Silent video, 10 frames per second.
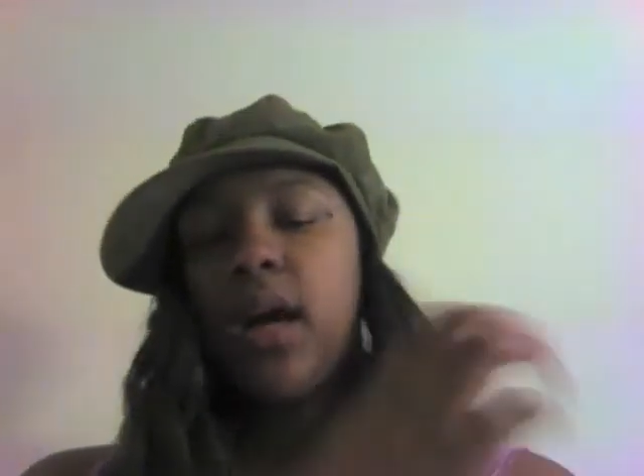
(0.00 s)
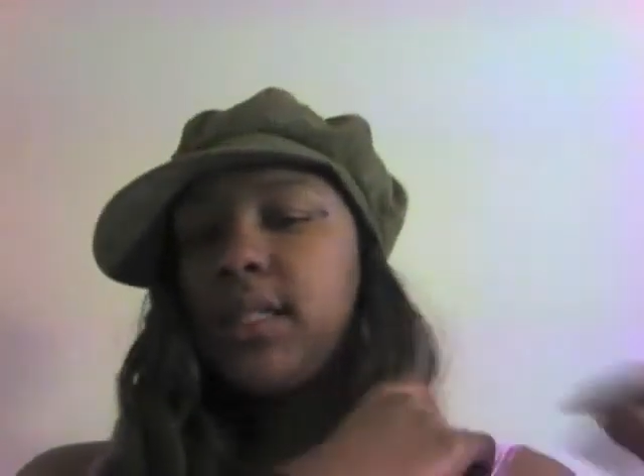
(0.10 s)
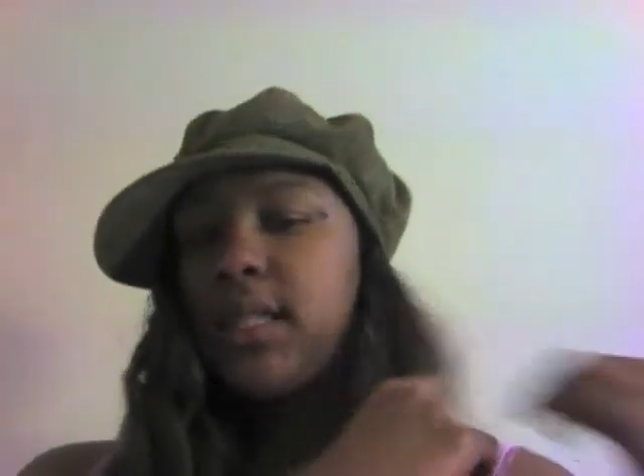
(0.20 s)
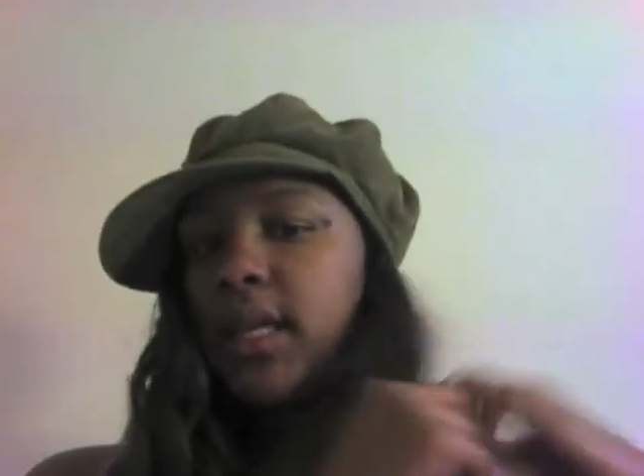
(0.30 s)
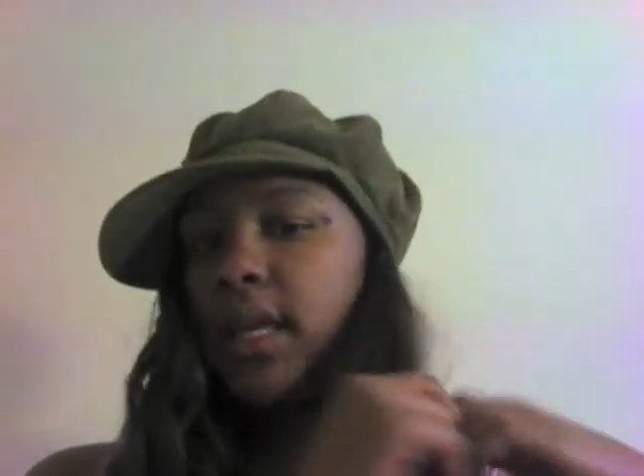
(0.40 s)

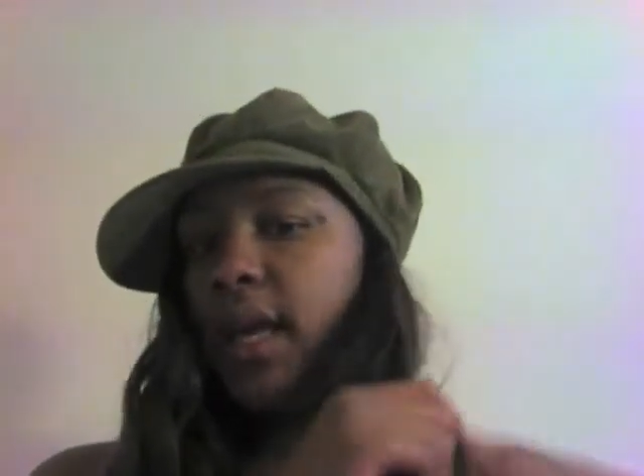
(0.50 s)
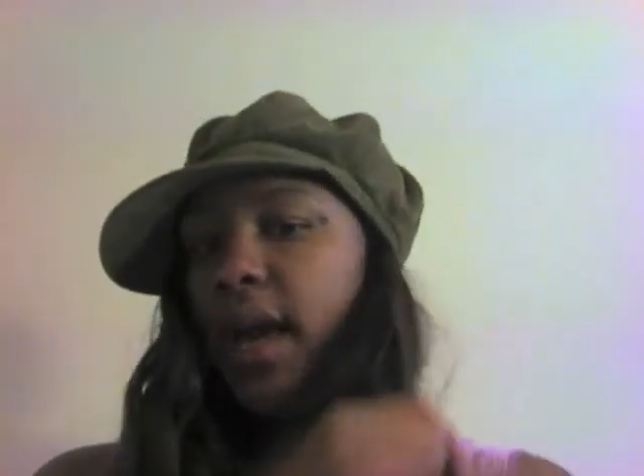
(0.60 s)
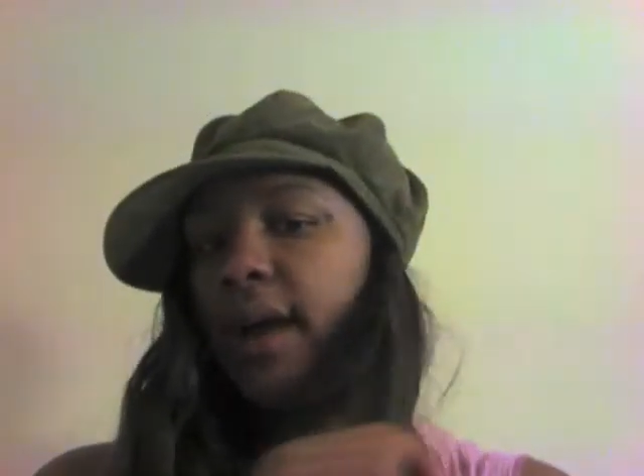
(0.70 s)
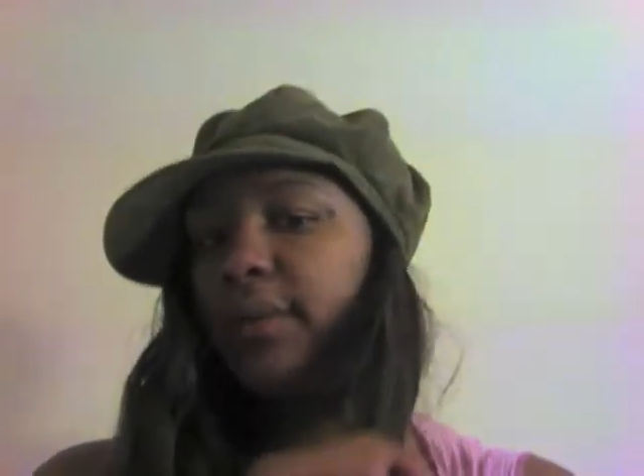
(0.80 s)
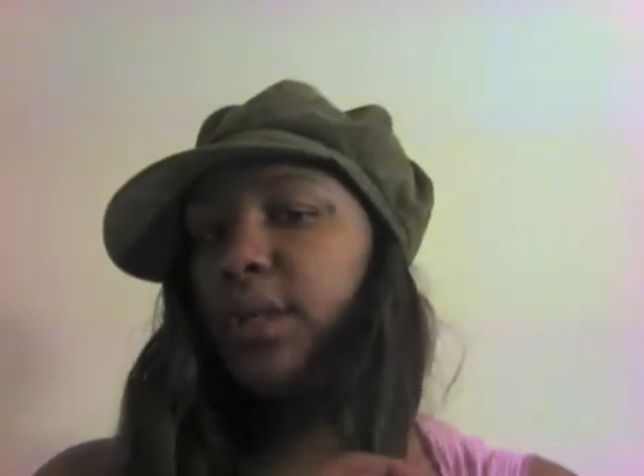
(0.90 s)
constantly
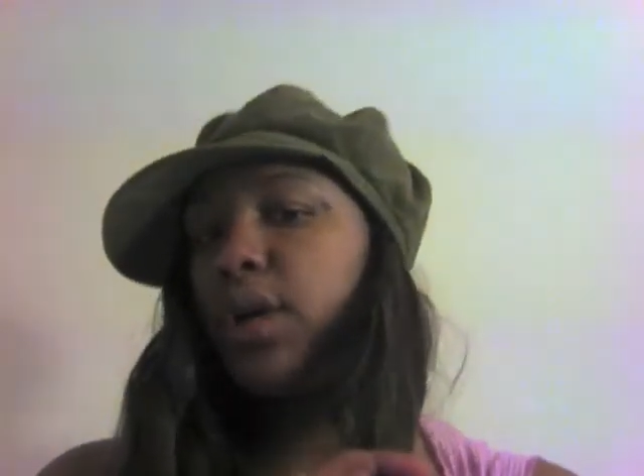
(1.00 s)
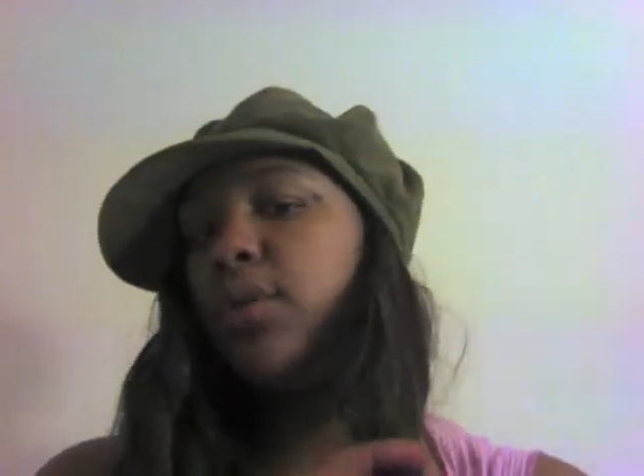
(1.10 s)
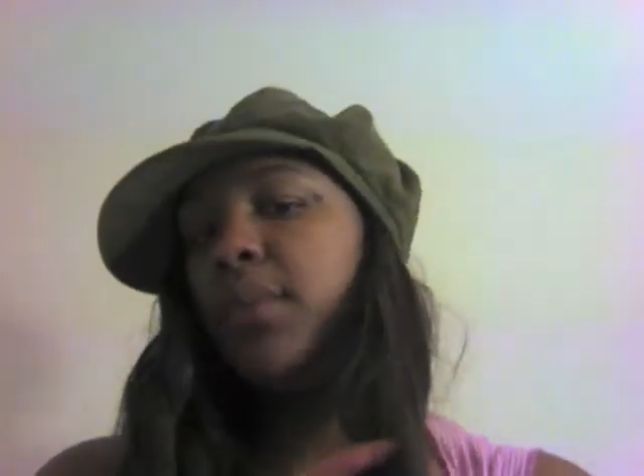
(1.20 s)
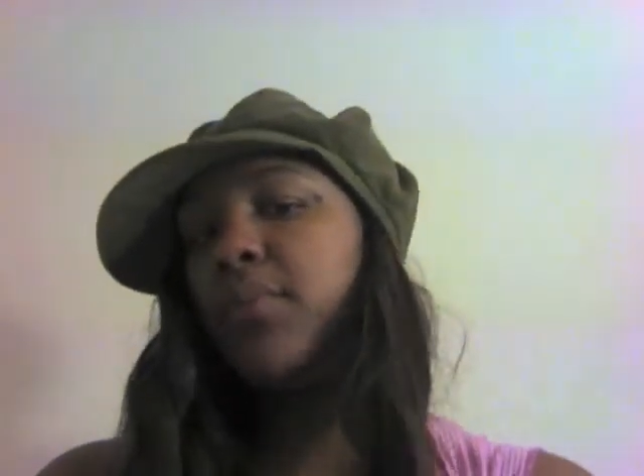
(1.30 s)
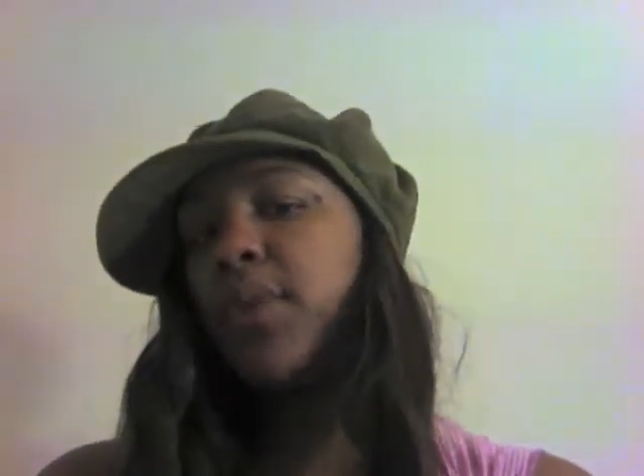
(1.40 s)
have to
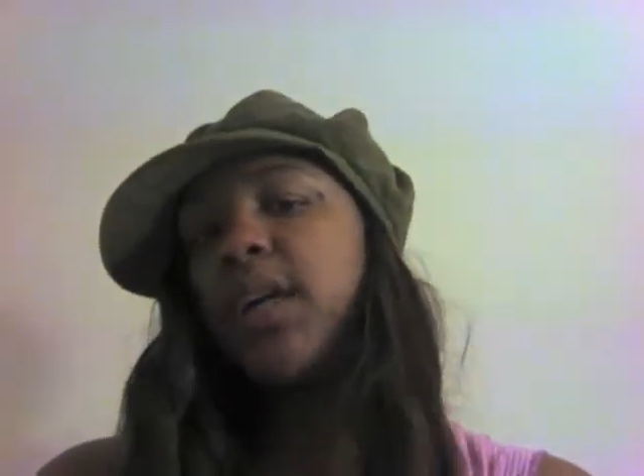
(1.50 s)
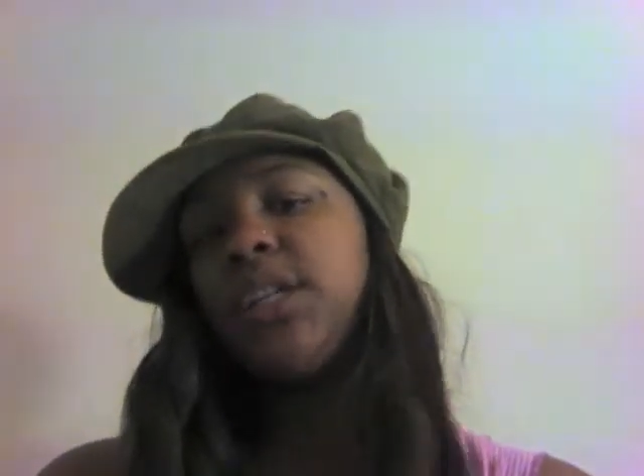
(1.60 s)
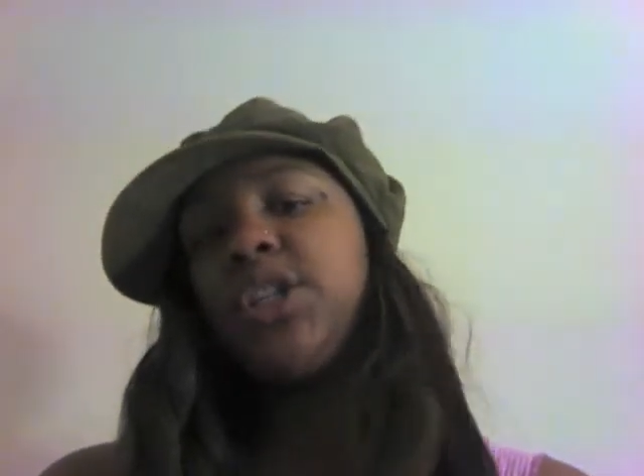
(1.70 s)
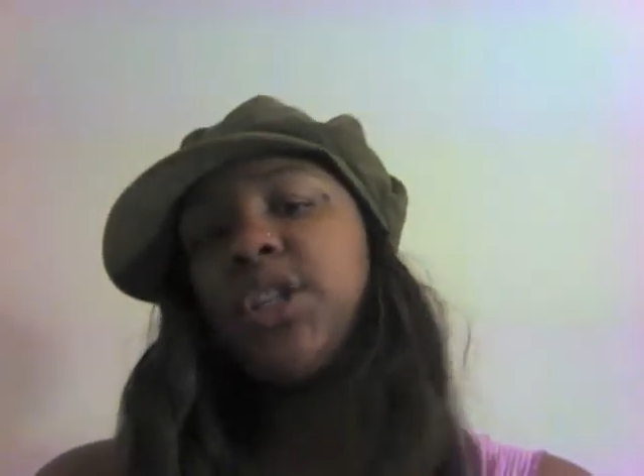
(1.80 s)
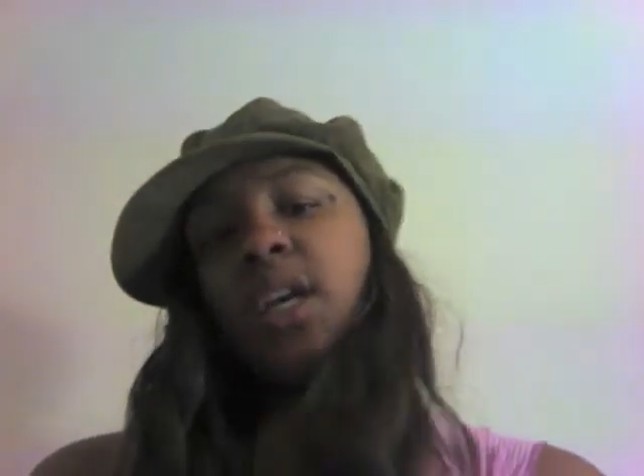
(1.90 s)
comb and
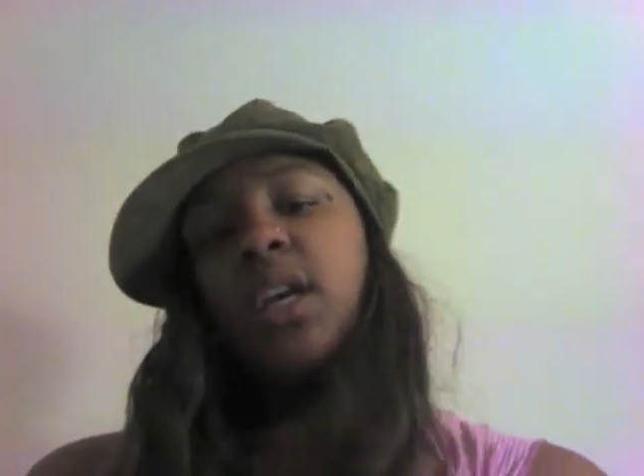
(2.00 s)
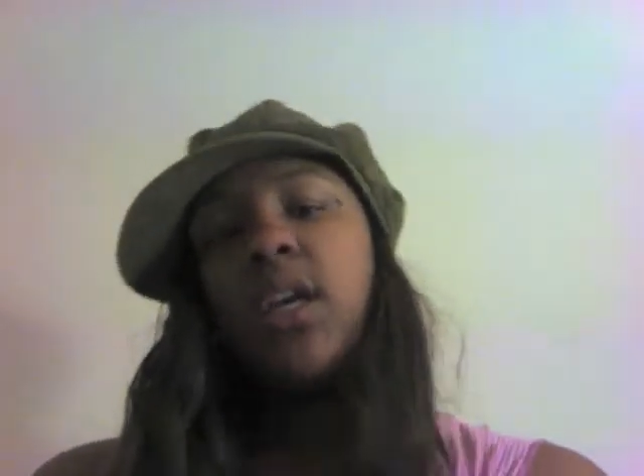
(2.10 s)
brush.